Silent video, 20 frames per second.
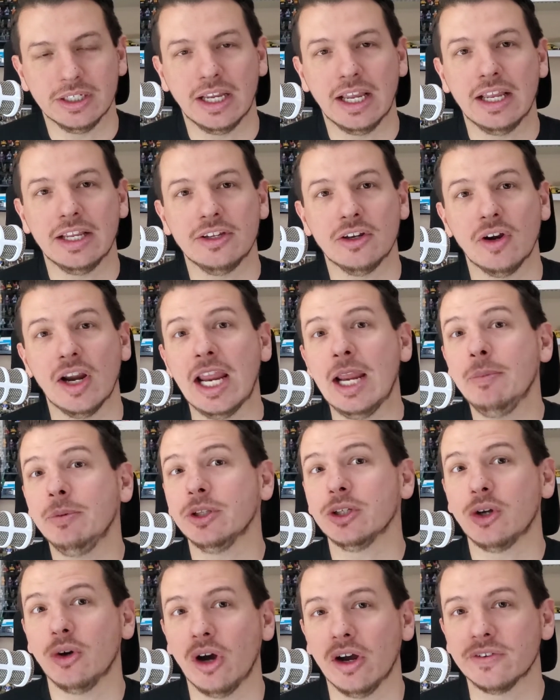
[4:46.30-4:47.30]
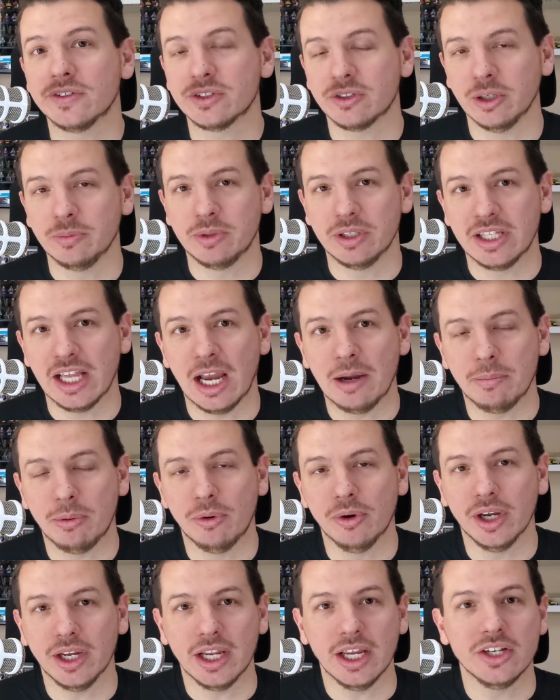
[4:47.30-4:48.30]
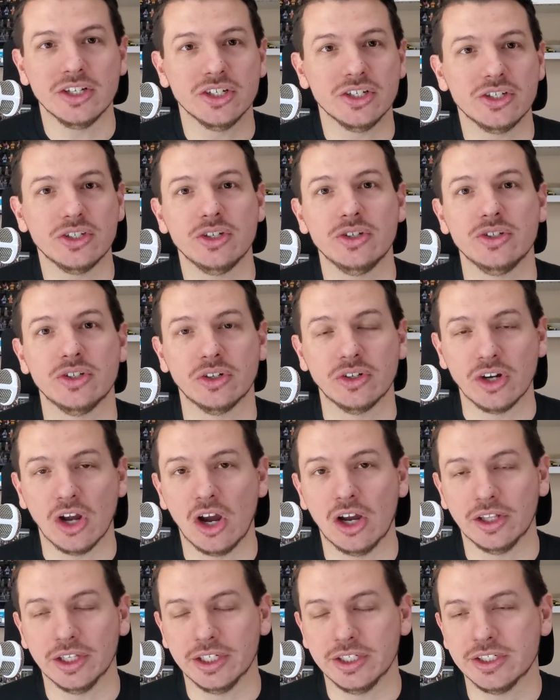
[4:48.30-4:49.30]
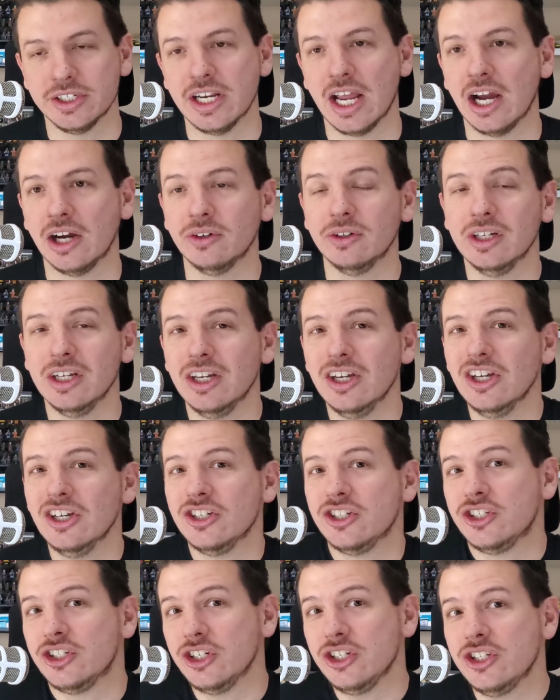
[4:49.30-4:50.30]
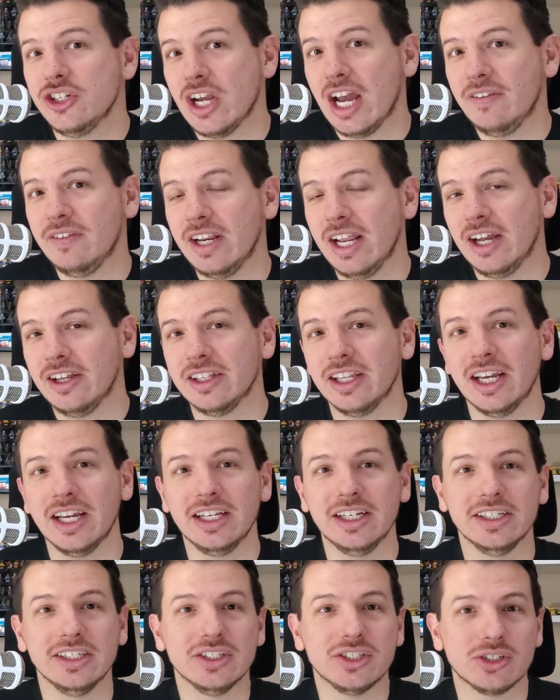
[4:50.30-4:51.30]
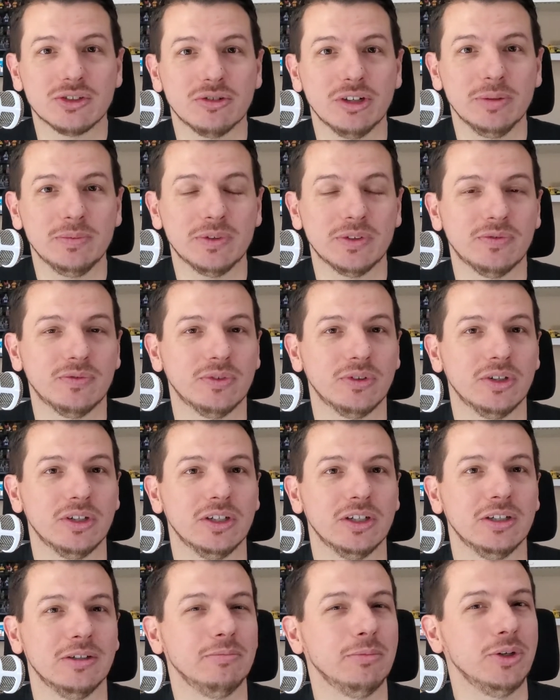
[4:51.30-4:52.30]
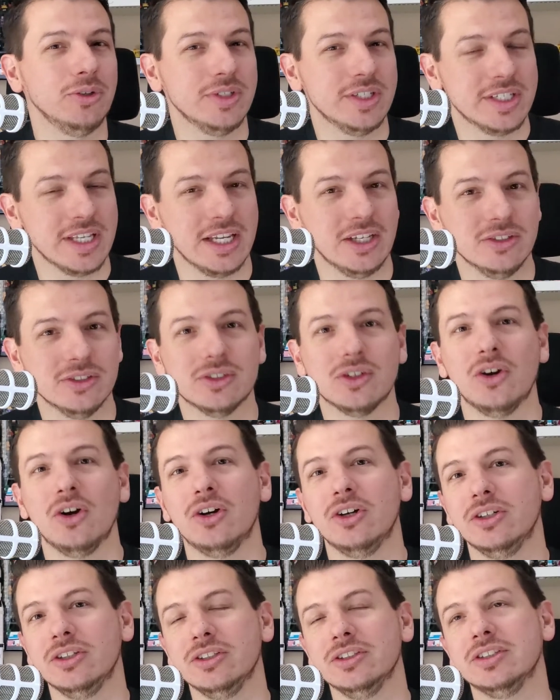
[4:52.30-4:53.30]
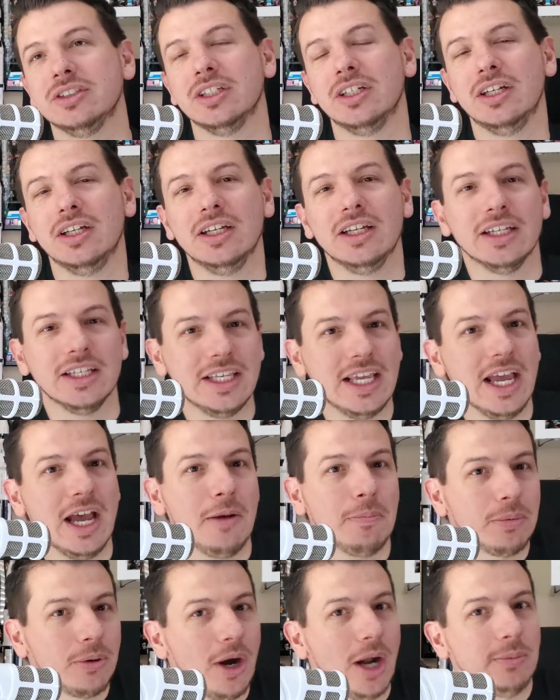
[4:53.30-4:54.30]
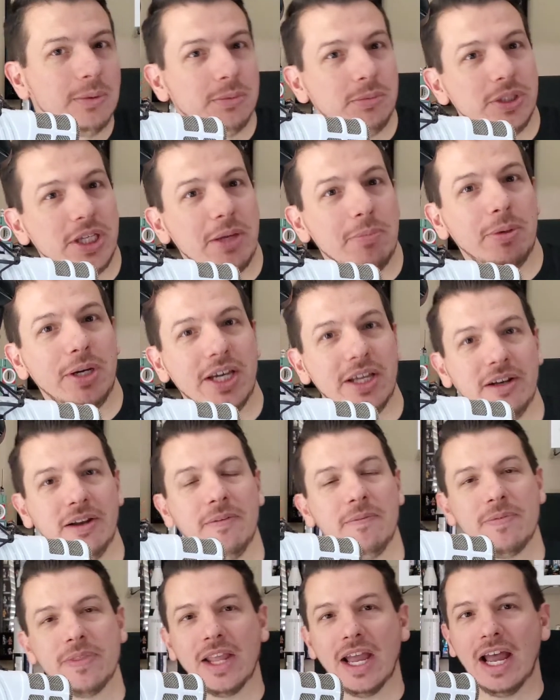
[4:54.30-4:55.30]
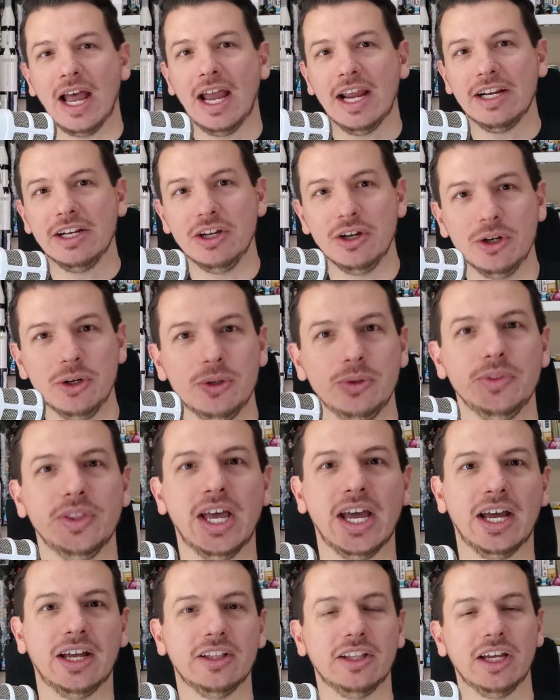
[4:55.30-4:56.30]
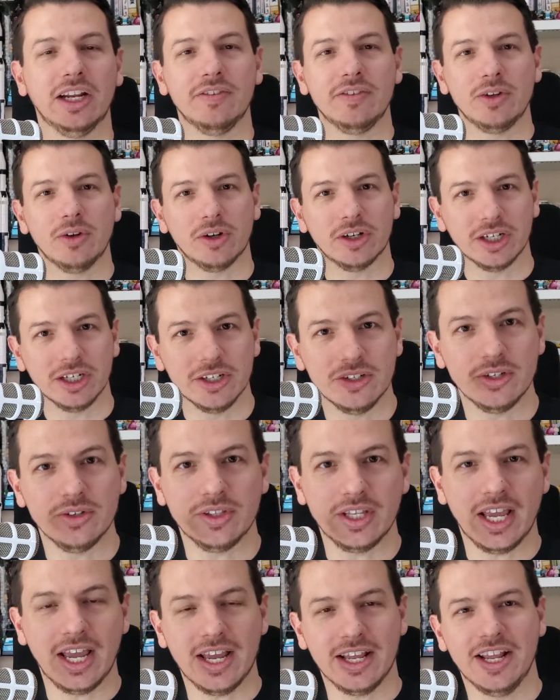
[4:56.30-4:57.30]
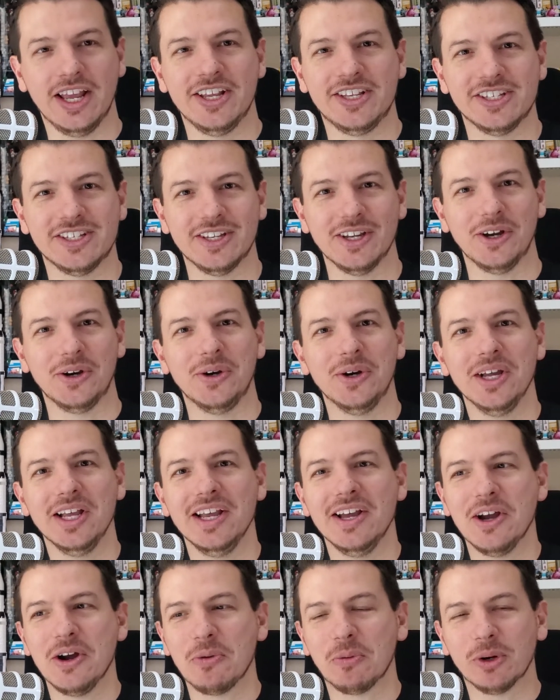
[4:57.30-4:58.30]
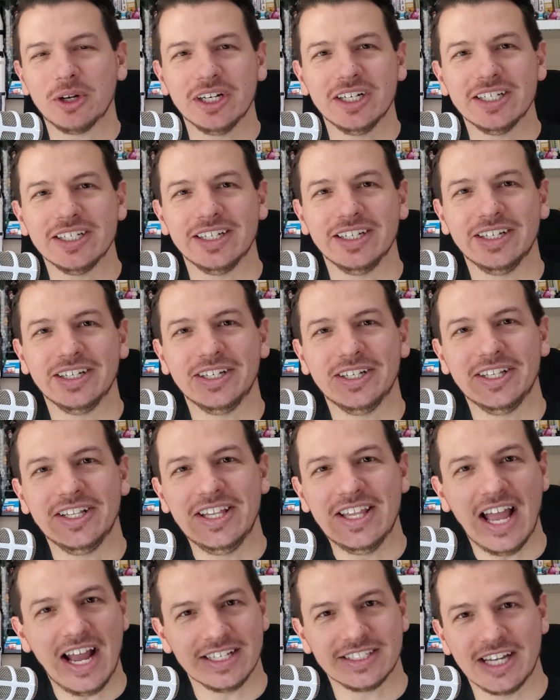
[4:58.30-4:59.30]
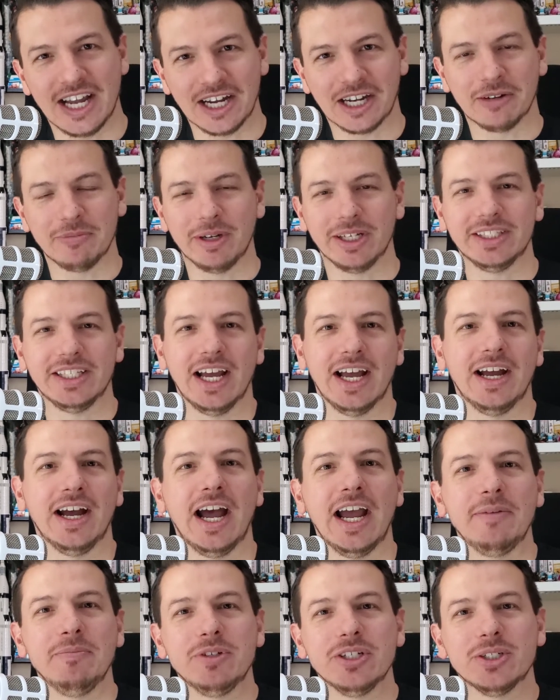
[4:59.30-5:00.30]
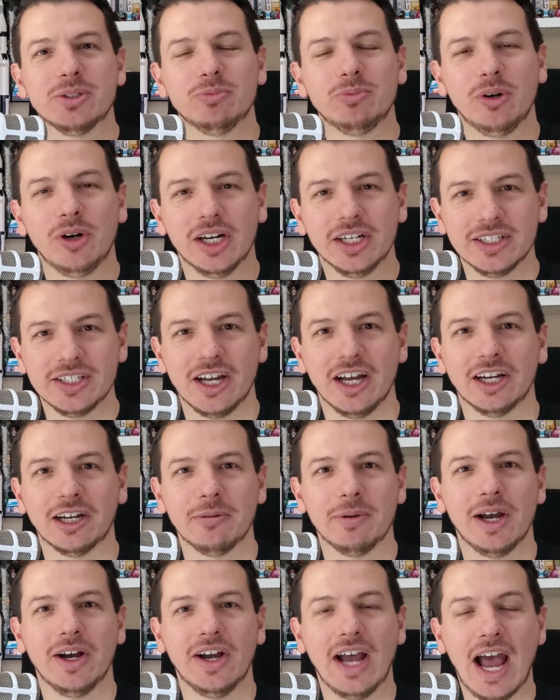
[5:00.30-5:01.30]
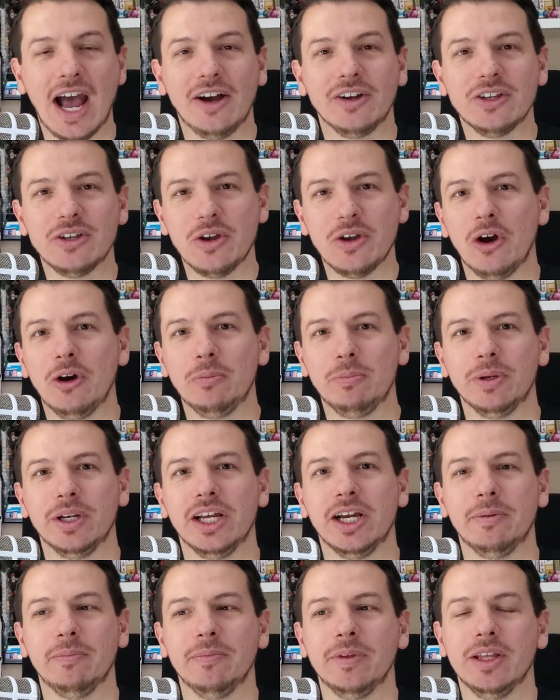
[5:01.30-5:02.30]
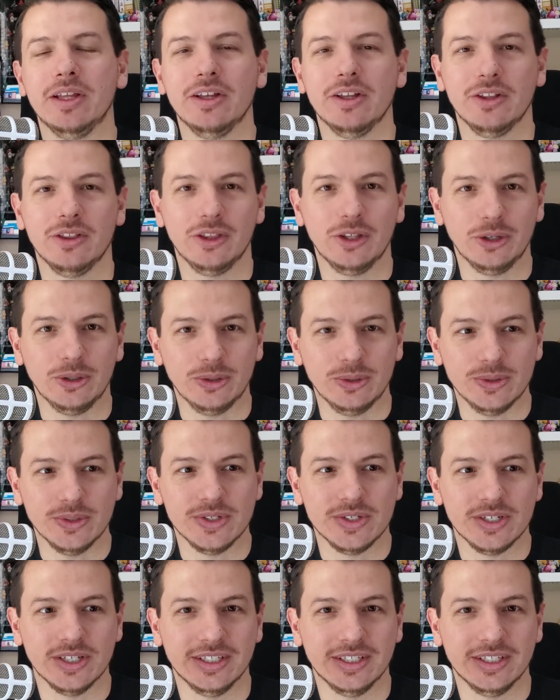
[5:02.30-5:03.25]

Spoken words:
able to go off script at that point and just use your knowledge. Now, should you have an outline and a script for most sales calls? Yeah, probably, but I know that a lot of you aren't going to do that, so we're going to not talk about that. I just want to talk about how you open up those